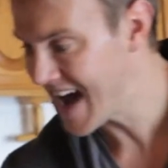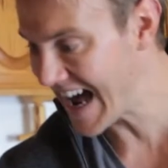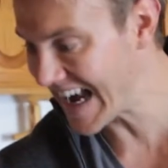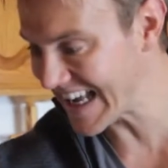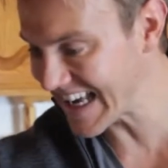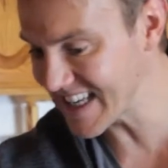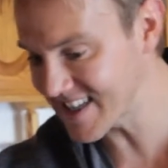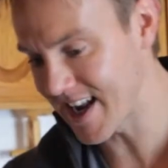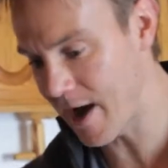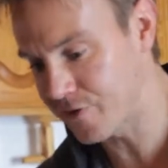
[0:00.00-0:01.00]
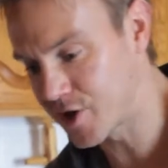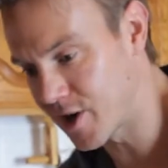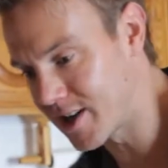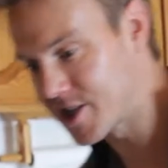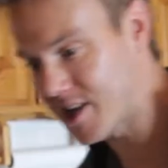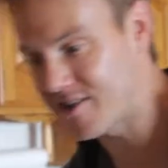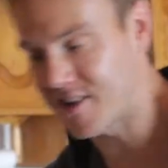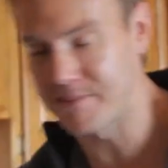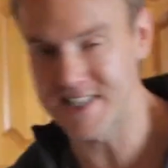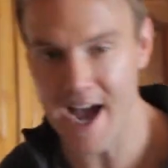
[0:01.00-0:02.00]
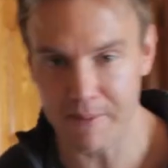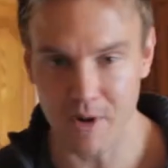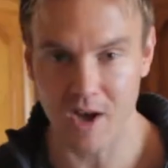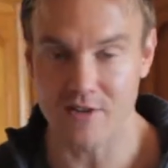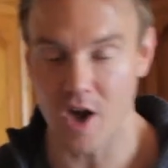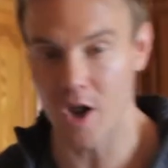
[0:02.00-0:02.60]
and eat and have to digest and metabolize